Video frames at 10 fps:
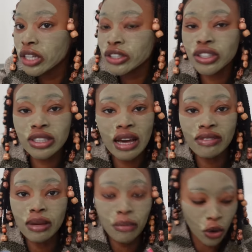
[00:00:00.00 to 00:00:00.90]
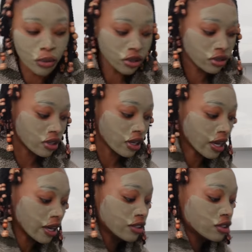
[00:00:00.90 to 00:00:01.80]
she's having a moment.
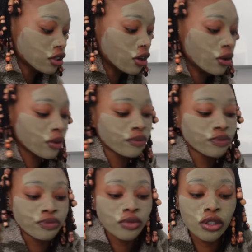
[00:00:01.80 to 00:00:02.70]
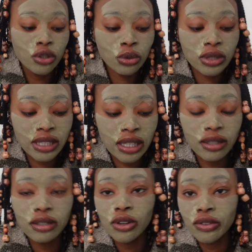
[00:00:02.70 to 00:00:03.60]
Okay, so you'll
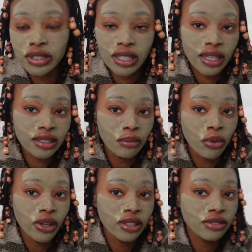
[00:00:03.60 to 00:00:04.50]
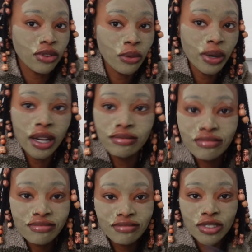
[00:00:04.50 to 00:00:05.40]
see obviously at some point in this vlog when I
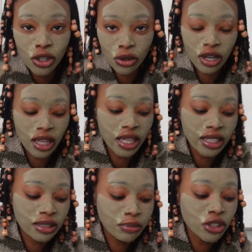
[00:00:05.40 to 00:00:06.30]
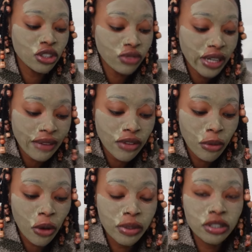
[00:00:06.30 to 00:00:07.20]
don't look like this, but she's really having a
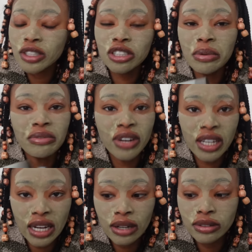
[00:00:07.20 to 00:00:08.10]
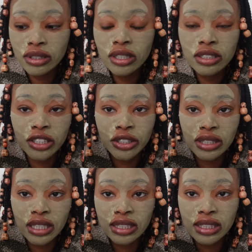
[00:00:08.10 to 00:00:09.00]
moment. She's been freaking out. So I used
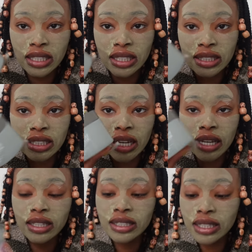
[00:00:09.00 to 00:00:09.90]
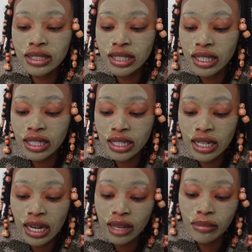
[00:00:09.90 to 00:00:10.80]
this yesterday. This is the
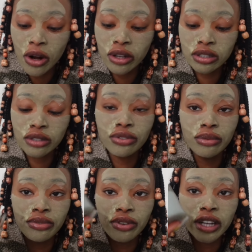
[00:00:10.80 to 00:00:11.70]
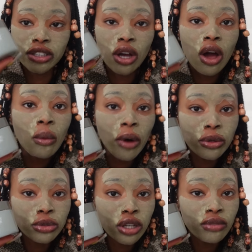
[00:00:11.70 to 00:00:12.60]
clay mask from Fresh. What I
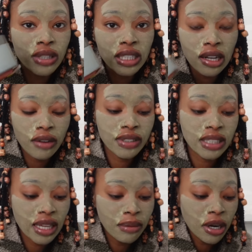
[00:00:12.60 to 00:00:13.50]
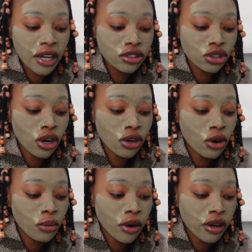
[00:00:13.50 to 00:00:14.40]
also really love is the Himalayan
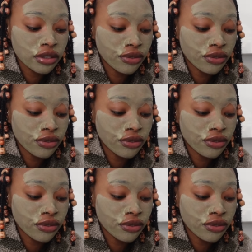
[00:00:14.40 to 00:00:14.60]
charcoal mask